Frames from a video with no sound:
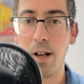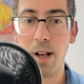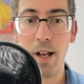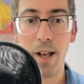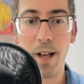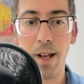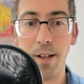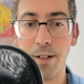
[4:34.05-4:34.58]

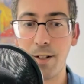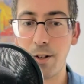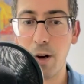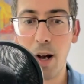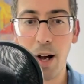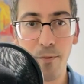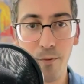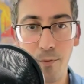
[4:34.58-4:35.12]
and you
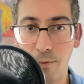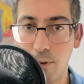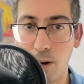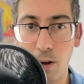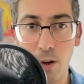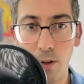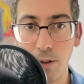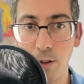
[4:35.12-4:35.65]
have
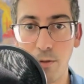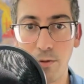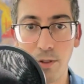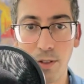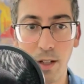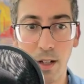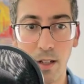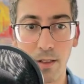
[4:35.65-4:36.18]
all those
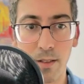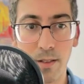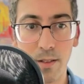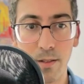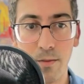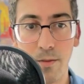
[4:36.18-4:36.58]
gods,